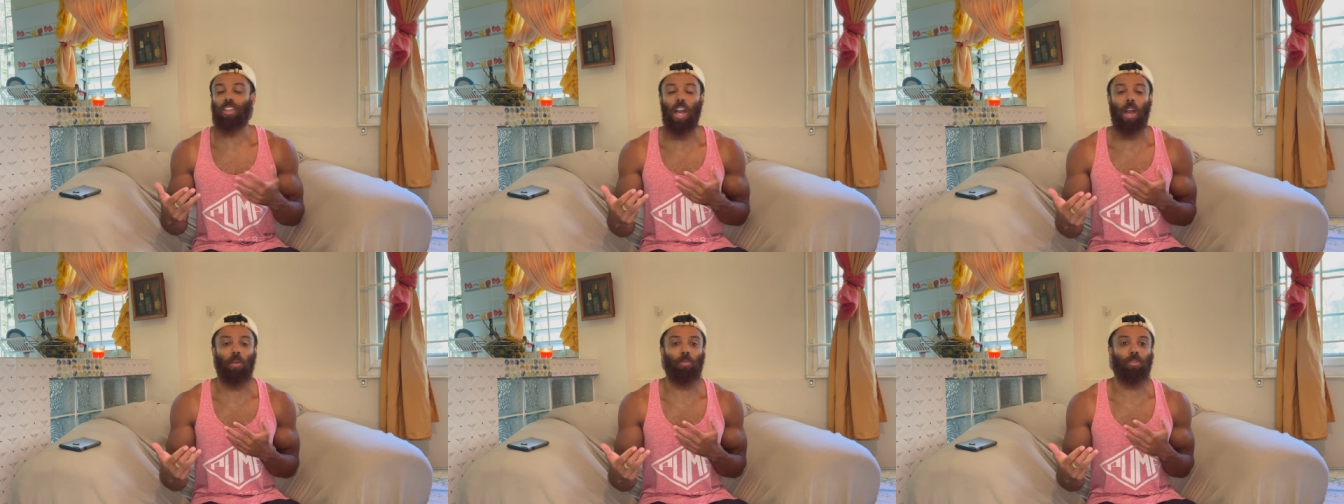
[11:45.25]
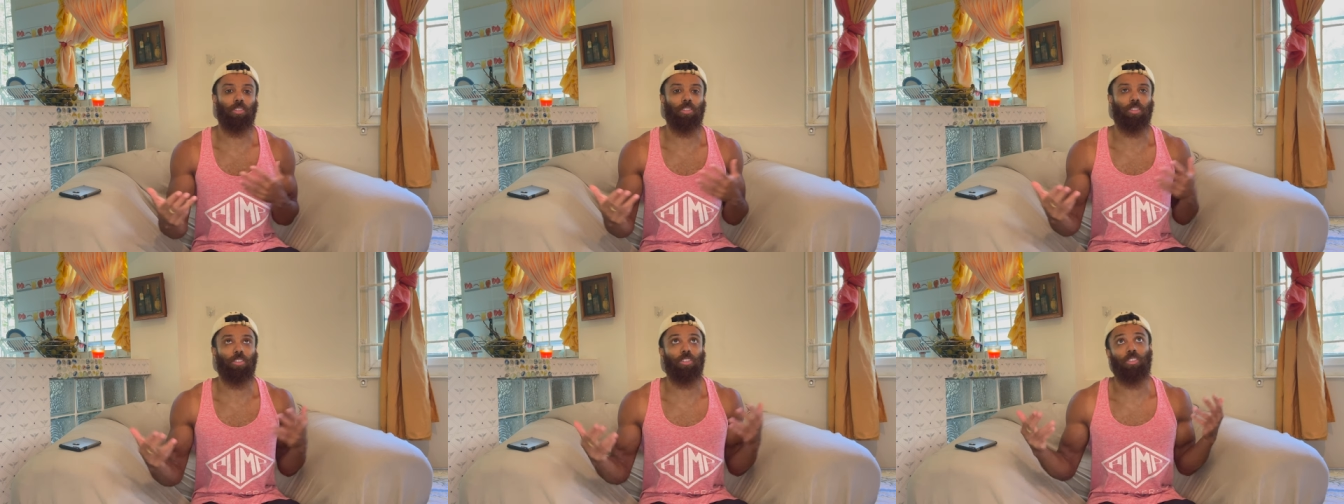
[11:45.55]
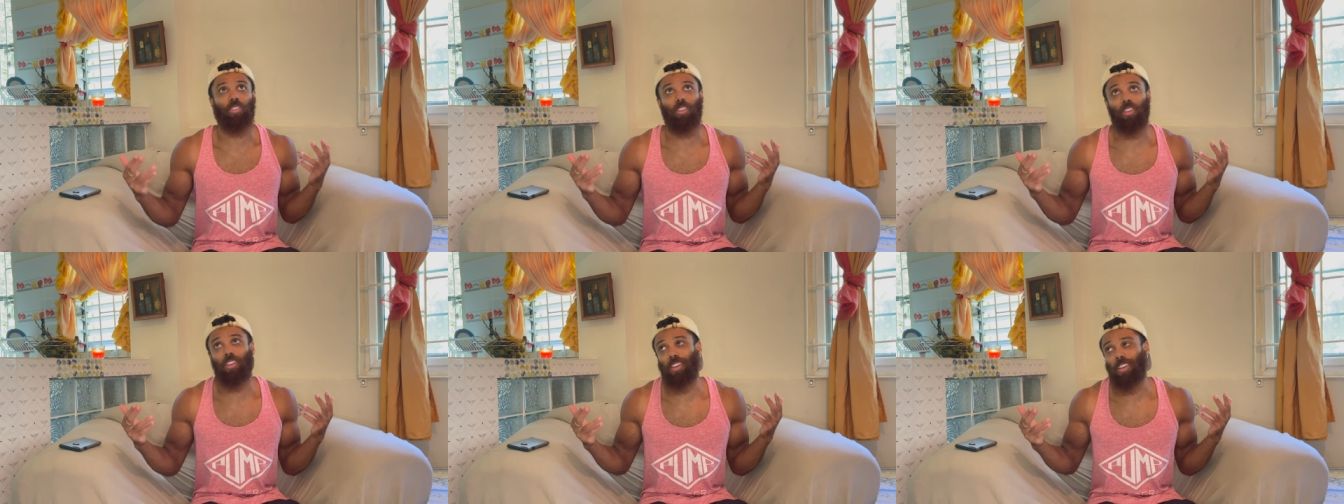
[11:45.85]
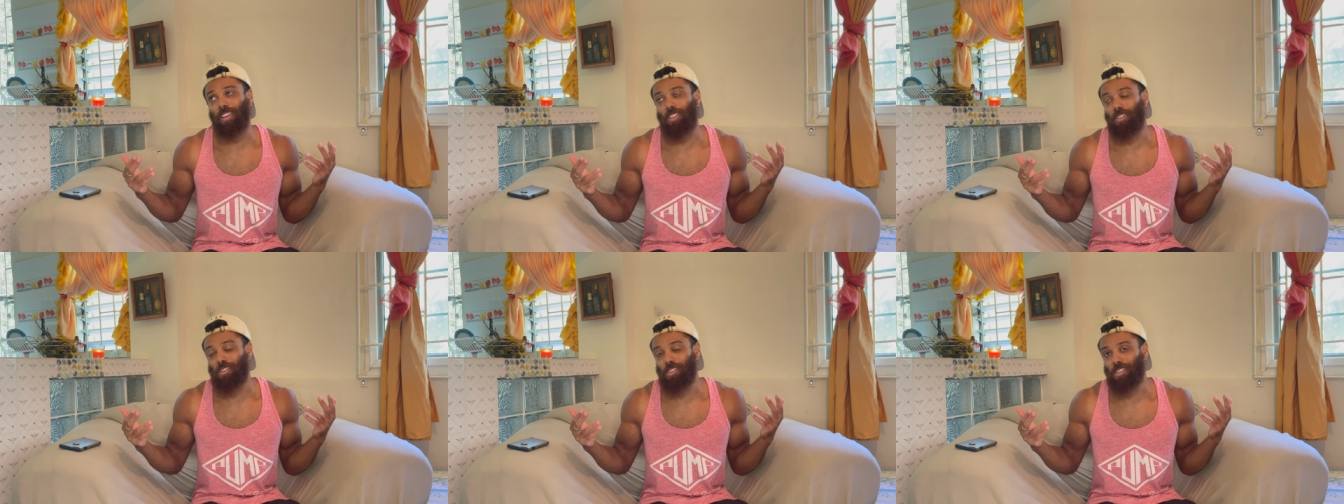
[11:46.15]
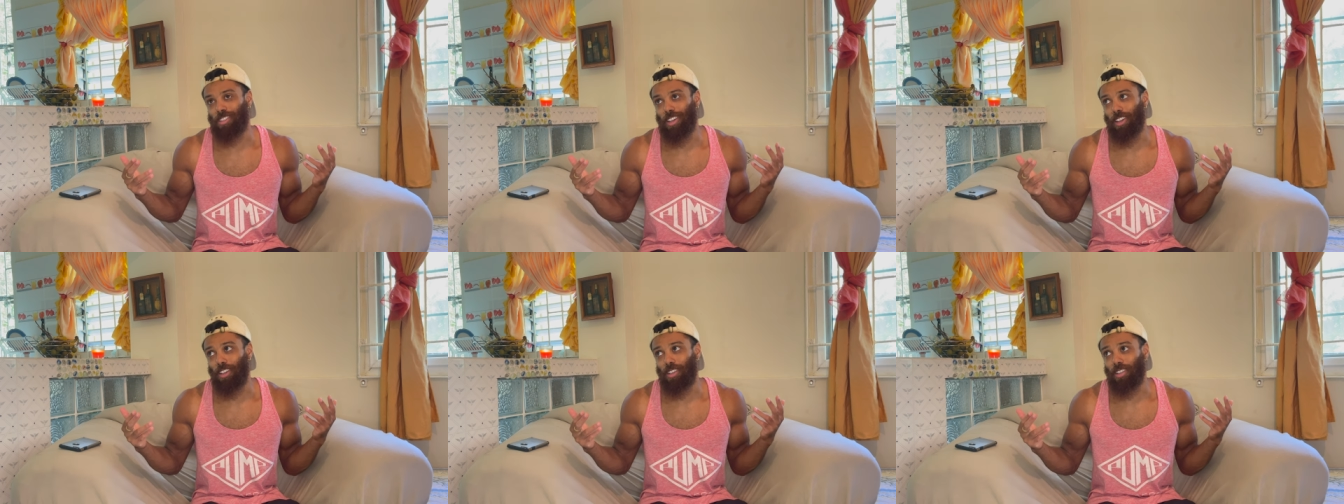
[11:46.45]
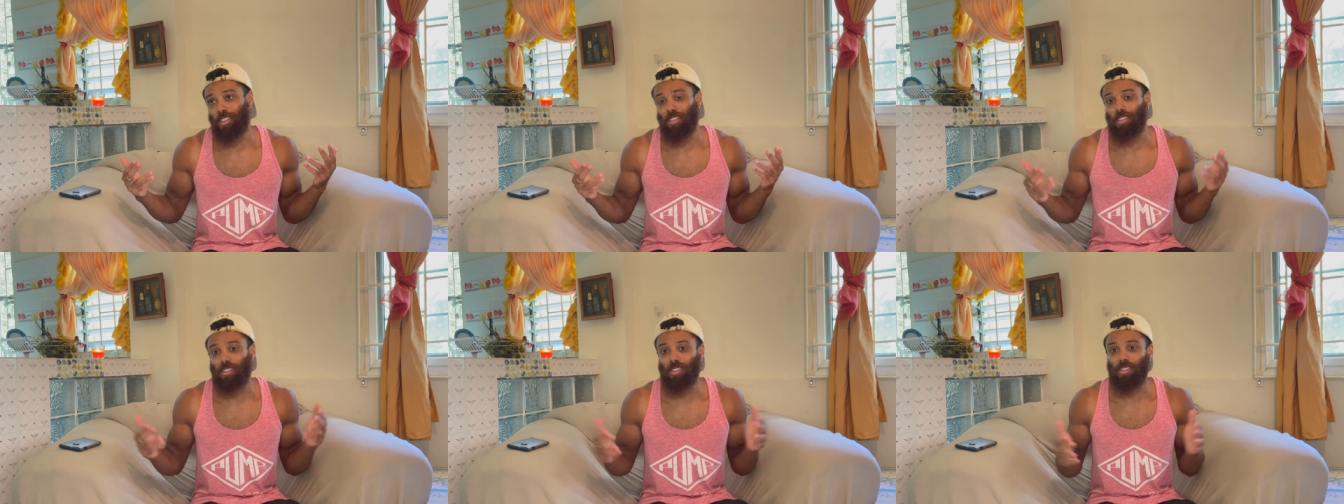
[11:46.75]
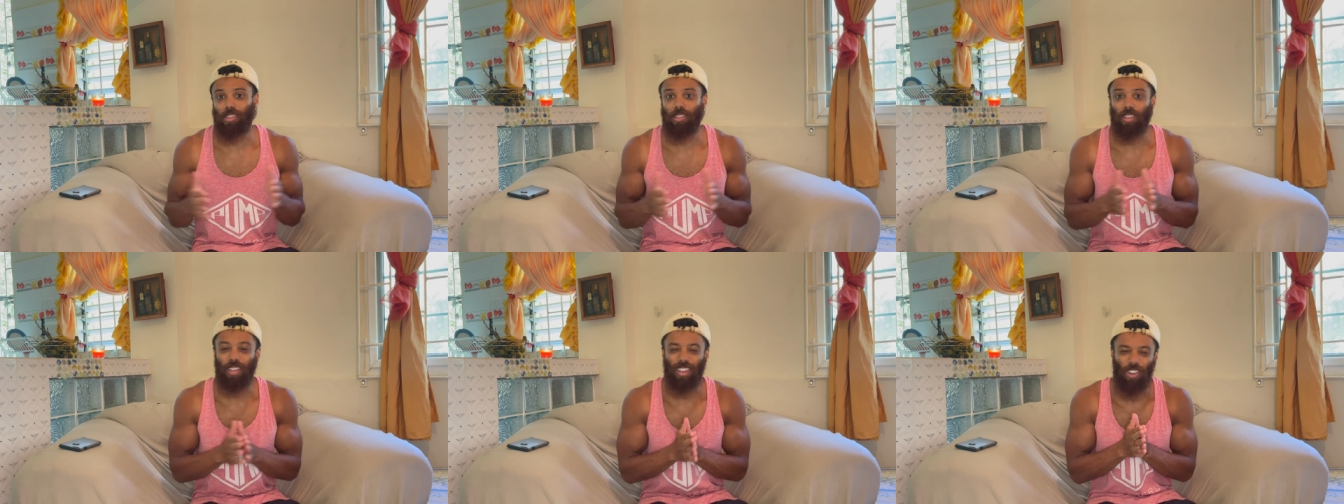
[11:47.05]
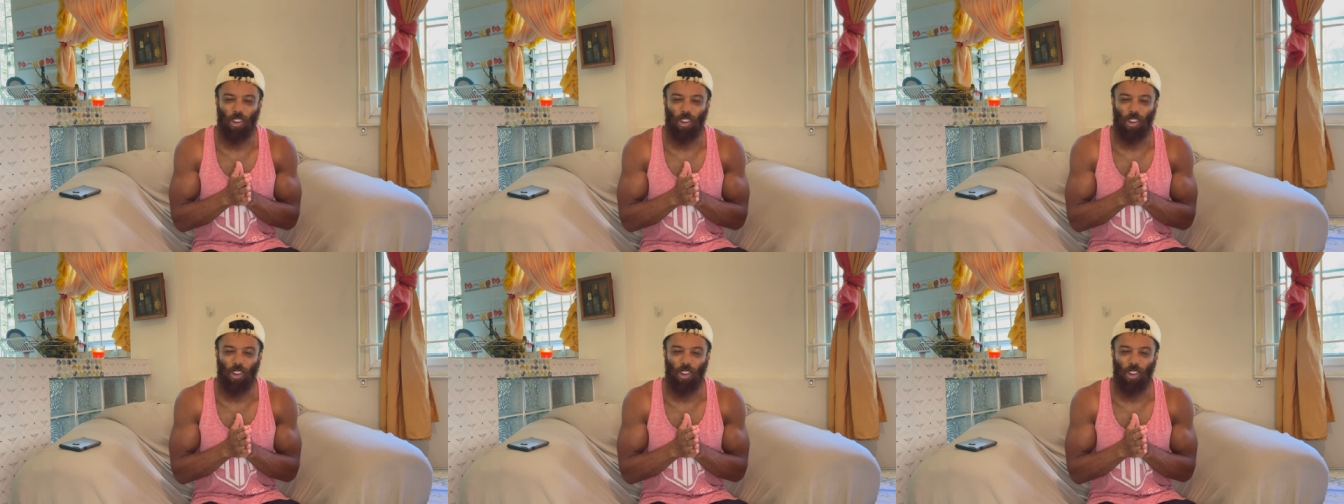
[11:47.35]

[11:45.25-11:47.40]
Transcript: comments, uh, concerns,